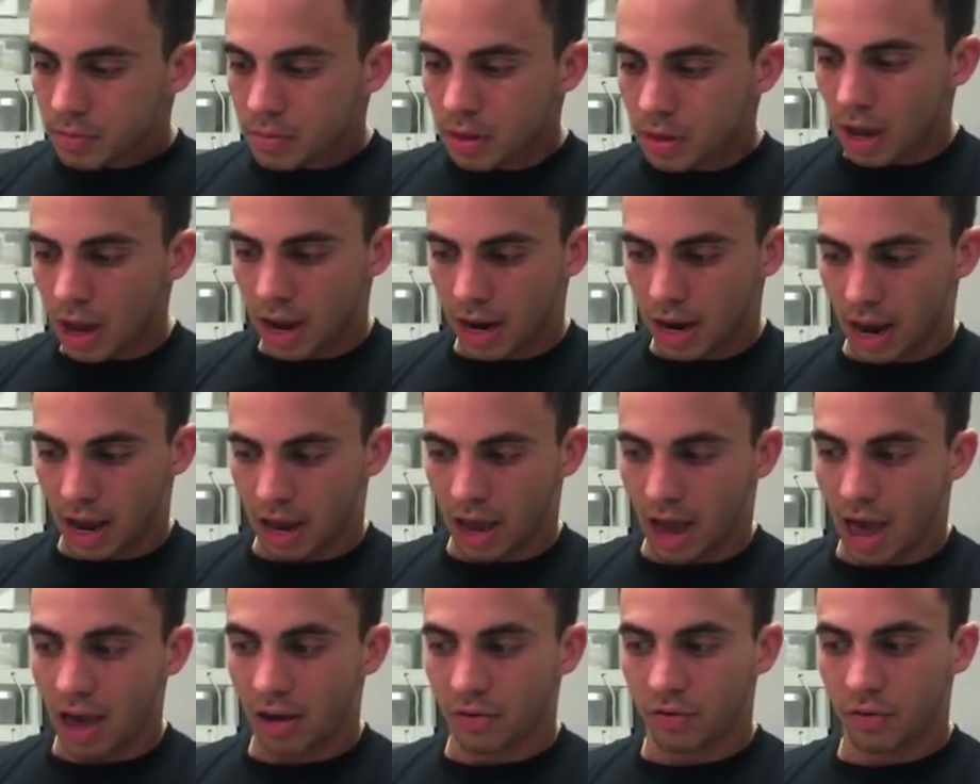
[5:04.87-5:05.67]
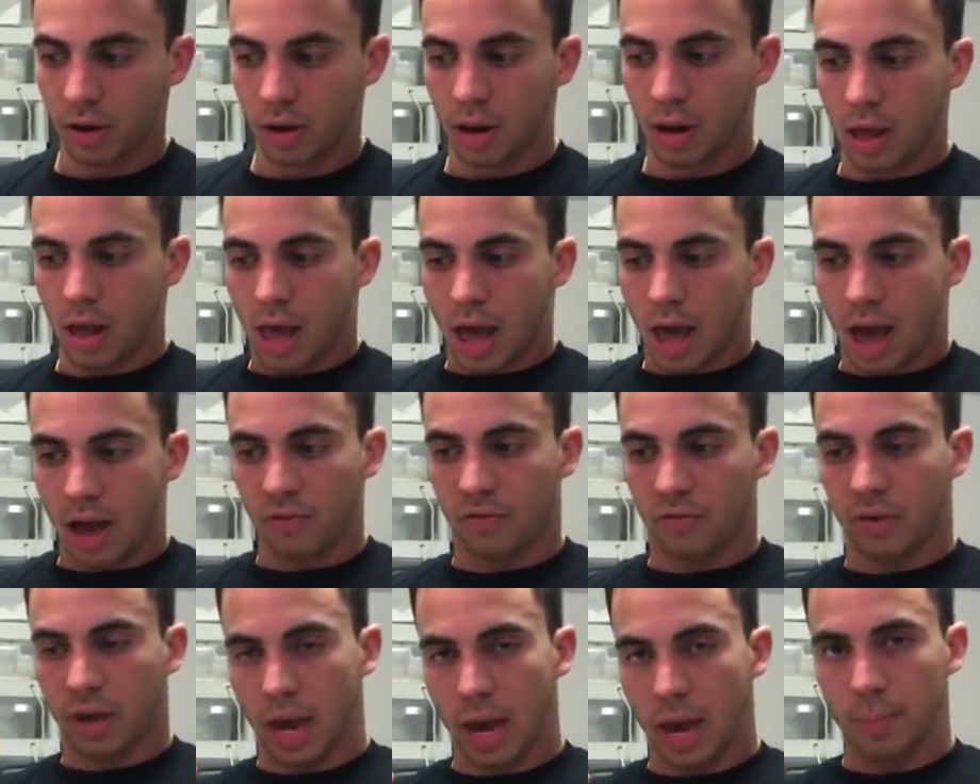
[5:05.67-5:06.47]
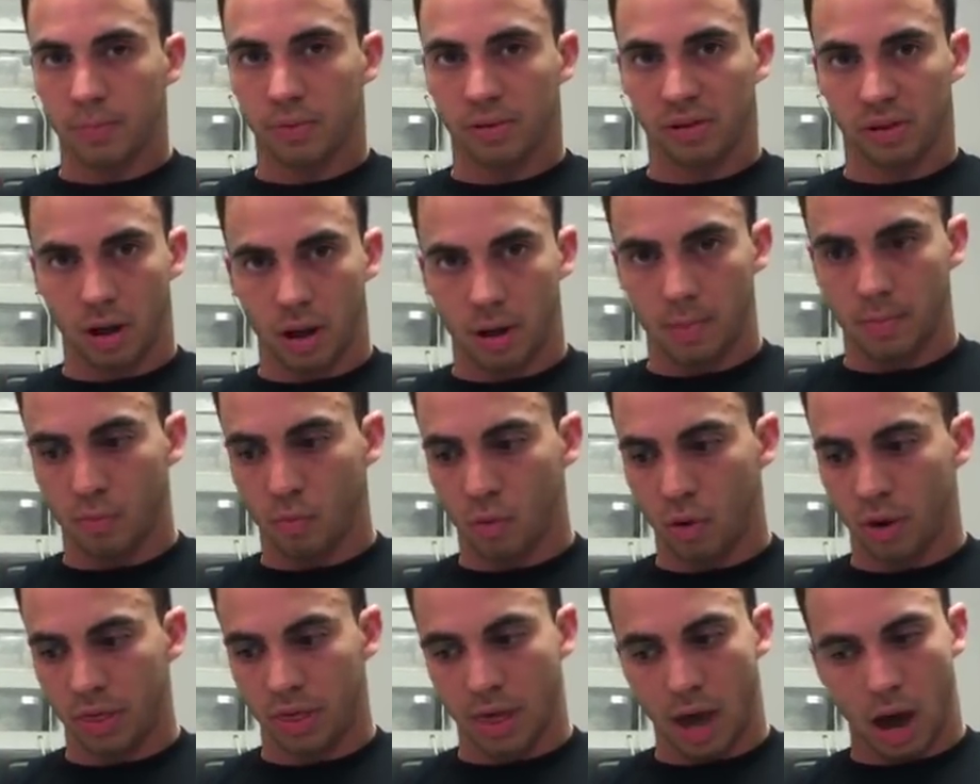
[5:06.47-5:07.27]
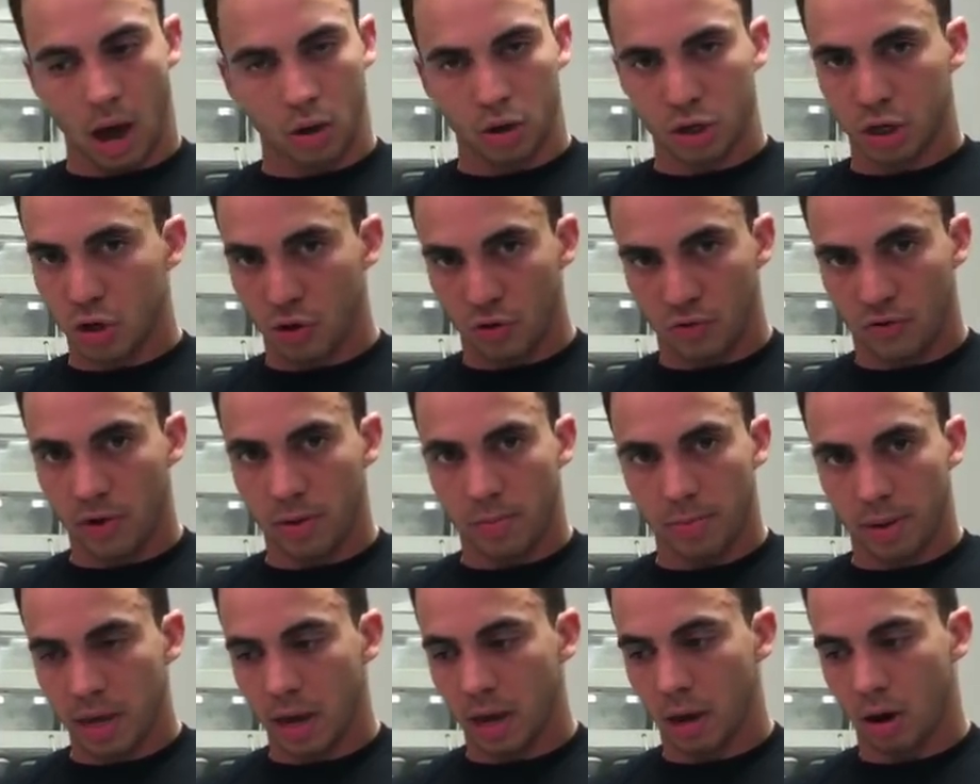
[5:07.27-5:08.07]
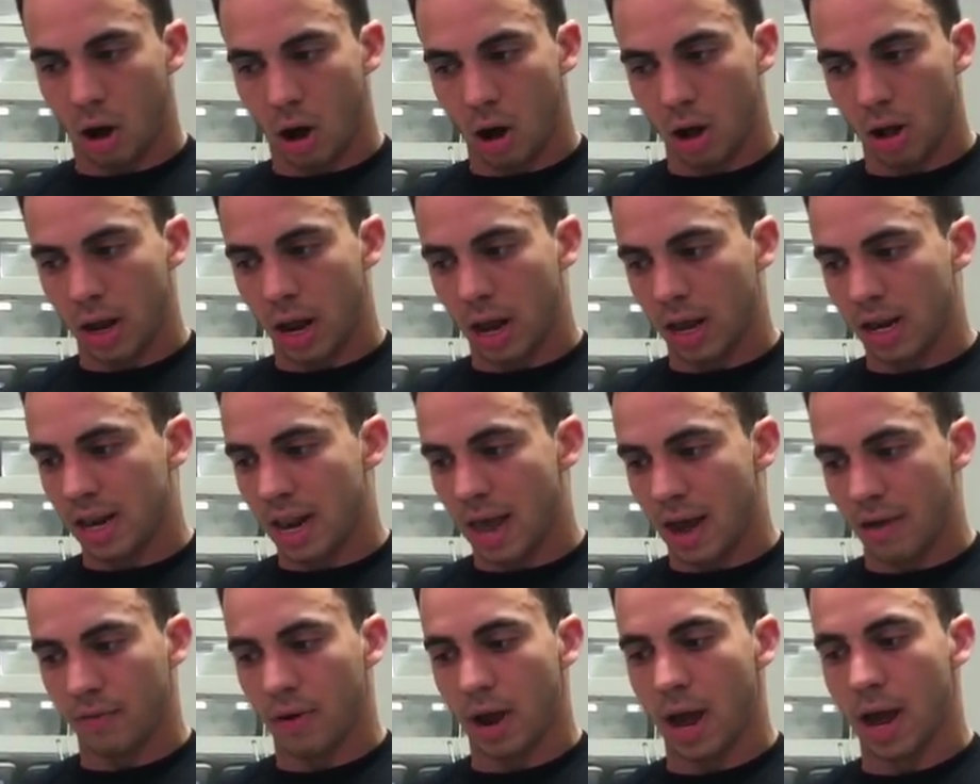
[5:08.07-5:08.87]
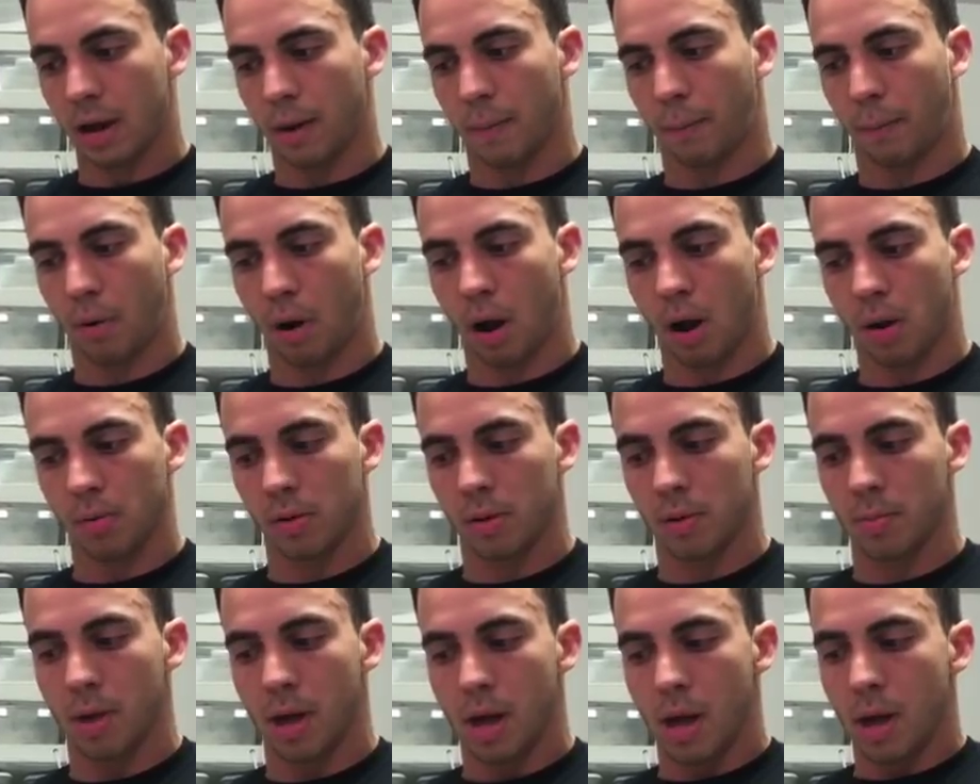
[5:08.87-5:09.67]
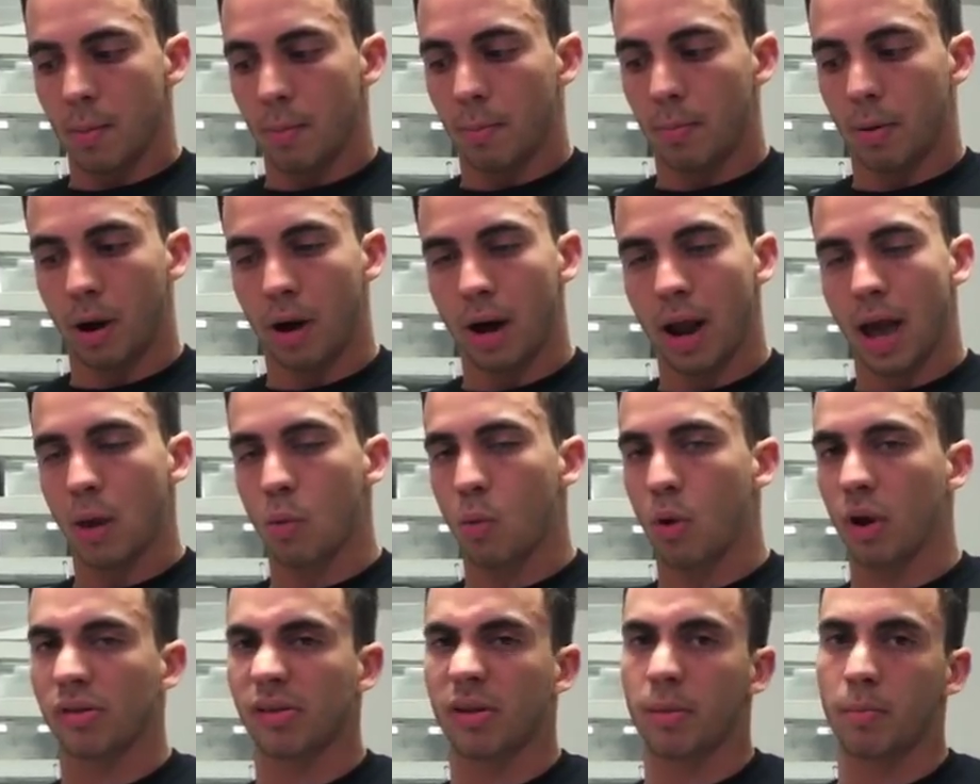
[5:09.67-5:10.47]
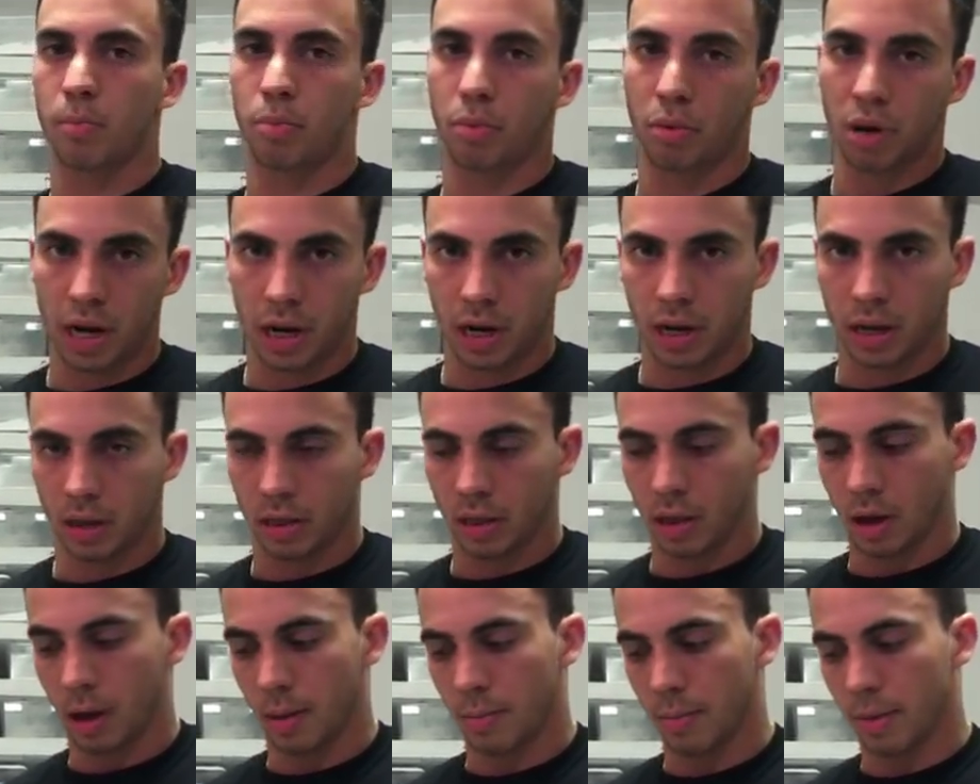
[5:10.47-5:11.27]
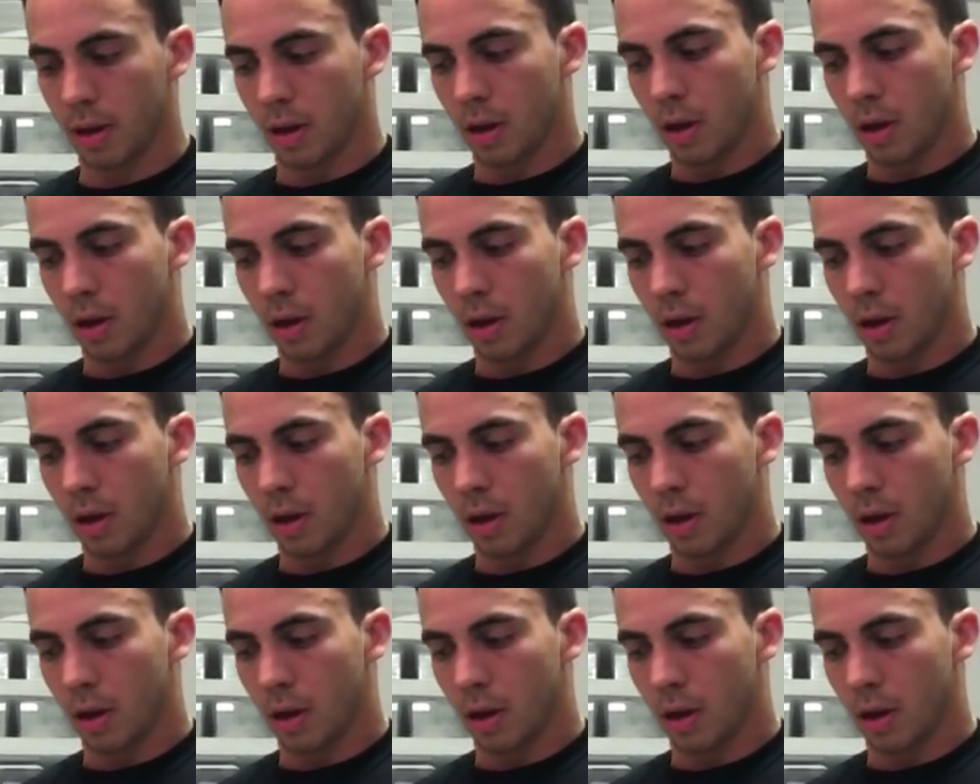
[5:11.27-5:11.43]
and I've kept some without UVB at all, and I never had a problem, but I wasn't breeding them.